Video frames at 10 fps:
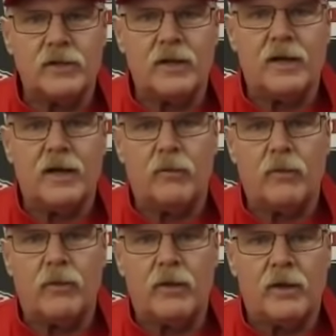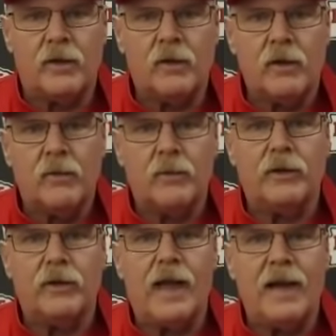with the
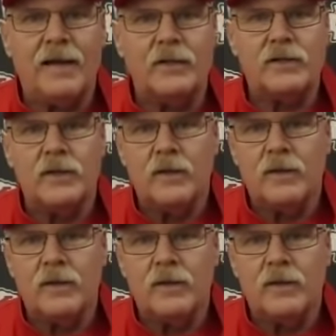lines.